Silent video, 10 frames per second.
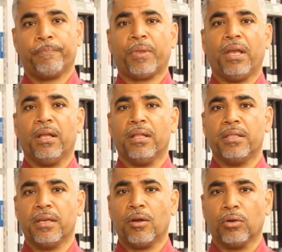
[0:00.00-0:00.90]
uh,
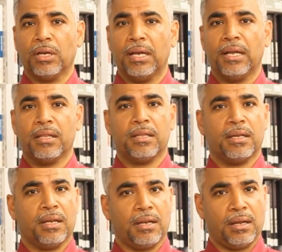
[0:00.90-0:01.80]
they could learn, they
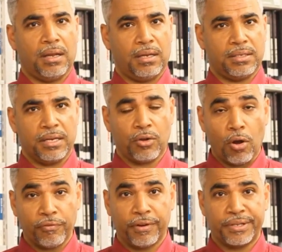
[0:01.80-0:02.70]
attend
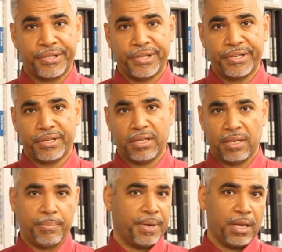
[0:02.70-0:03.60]
conferences, and they
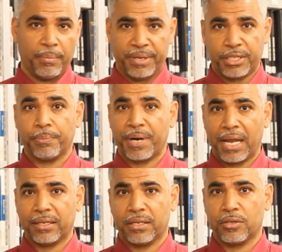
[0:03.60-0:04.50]
bring best
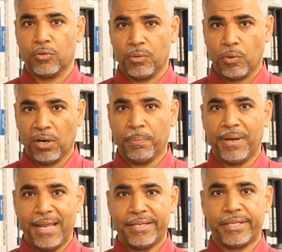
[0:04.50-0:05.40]
practice to the
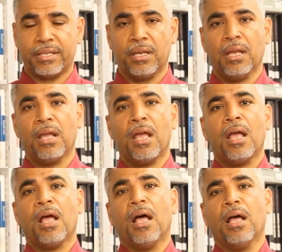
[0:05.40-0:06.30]
workplace.
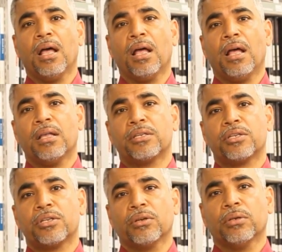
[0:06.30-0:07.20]
Uh,
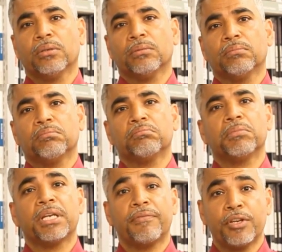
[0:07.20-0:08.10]
so
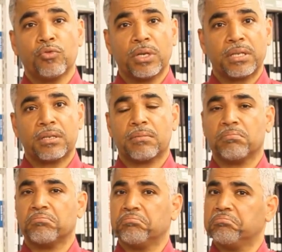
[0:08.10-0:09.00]
individuals
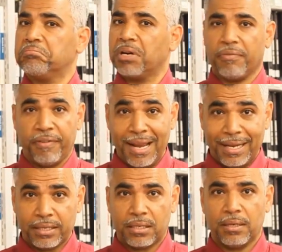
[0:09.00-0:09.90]

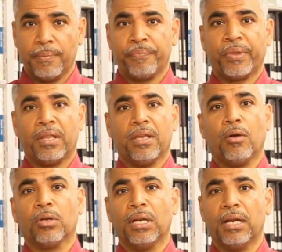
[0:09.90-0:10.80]
reflect, they
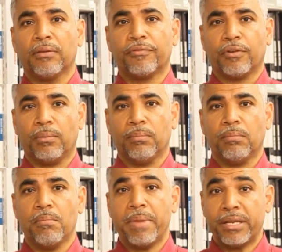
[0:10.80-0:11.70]
could learn from
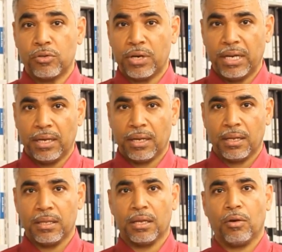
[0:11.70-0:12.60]
mentoring,
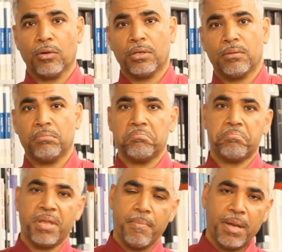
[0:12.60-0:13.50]
they could
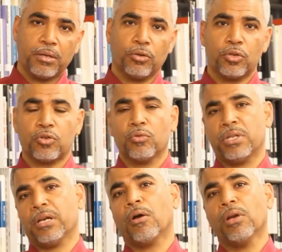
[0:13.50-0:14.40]
be mentors to
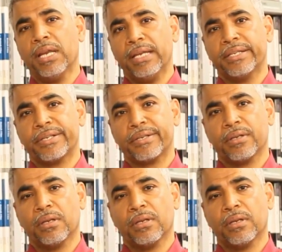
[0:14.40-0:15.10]
their colleagues,